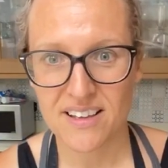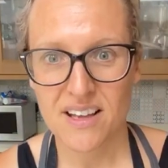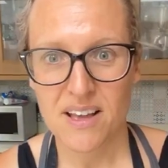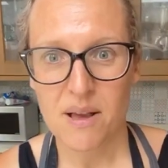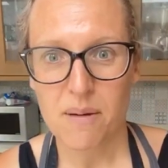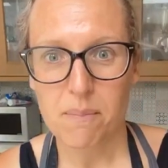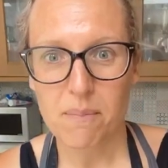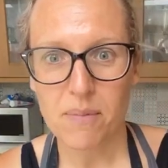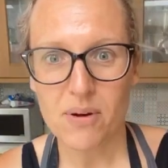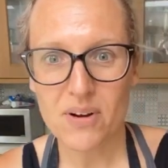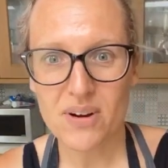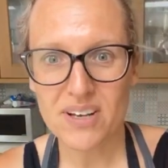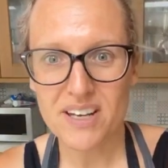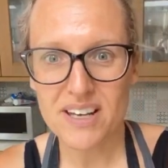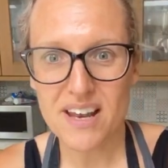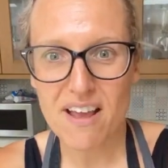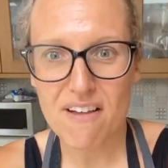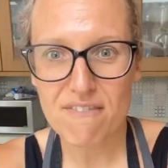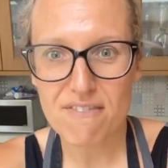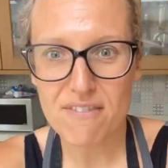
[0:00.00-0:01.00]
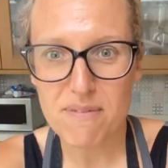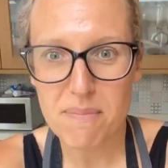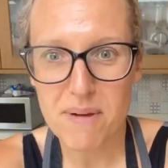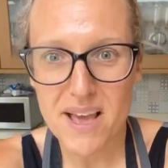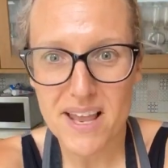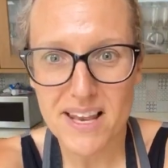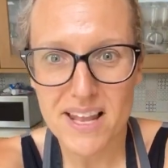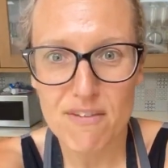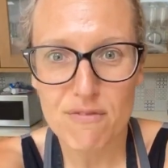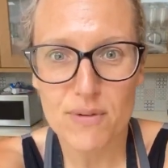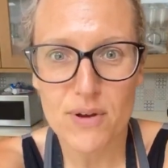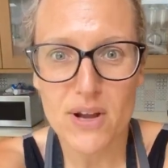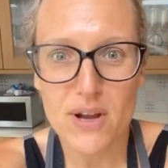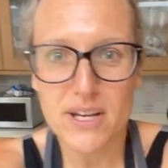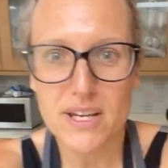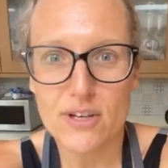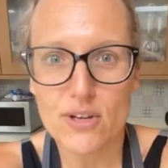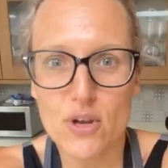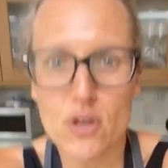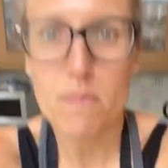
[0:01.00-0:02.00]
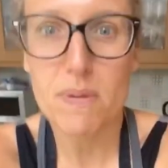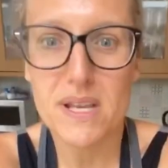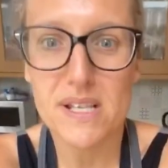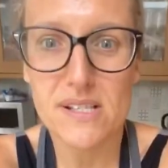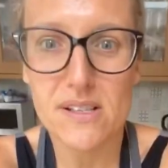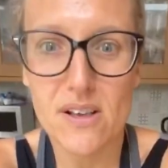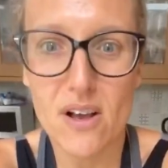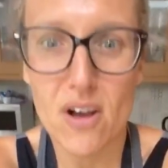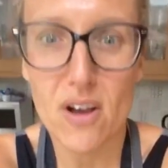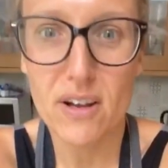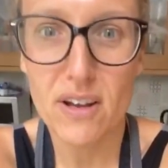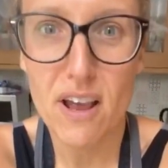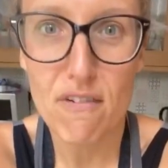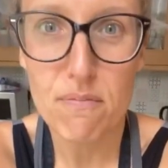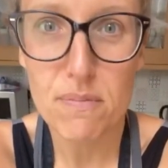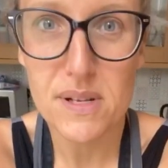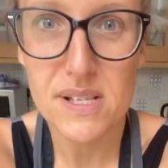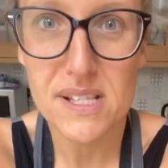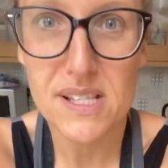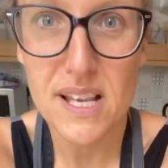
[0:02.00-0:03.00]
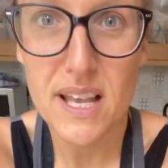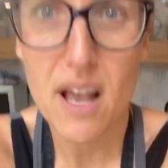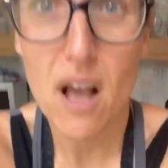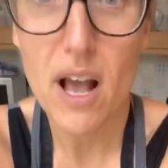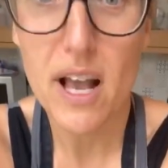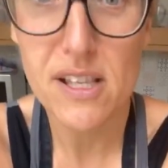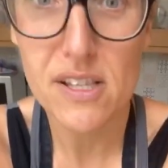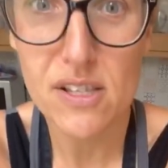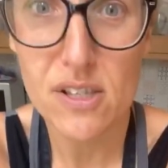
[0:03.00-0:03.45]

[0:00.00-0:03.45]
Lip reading: Morning, everybody. I've got any newbies on. Everybody say hi to the